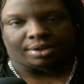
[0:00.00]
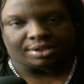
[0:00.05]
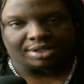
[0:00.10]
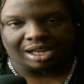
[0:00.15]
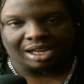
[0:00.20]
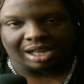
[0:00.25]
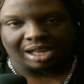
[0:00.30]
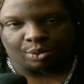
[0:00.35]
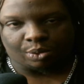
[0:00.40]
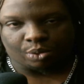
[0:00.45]
It's
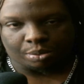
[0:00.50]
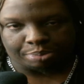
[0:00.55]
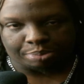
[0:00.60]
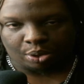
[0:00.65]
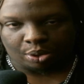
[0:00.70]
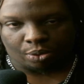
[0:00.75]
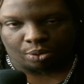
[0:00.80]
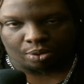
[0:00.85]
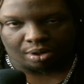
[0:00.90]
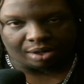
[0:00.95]
not like we're
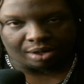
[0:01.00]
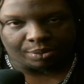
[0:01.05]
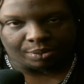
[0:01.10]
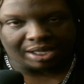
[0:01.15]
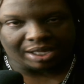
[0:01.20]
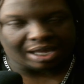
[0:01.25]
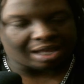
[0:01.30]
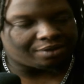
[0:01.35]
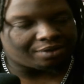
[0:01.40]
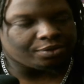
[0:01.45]
poor and we
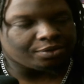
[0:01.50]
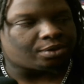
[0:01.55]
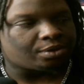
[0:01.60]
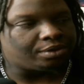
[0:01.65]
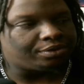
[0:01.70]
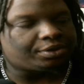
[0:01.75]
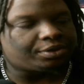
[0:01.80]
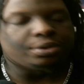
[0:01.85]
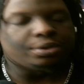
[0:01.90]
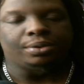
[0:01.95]
can't afford
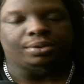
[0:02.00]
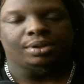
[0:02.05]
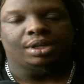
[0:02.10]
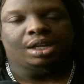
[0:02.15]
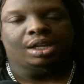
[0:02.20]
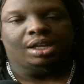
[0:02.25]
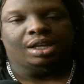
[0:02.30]
food.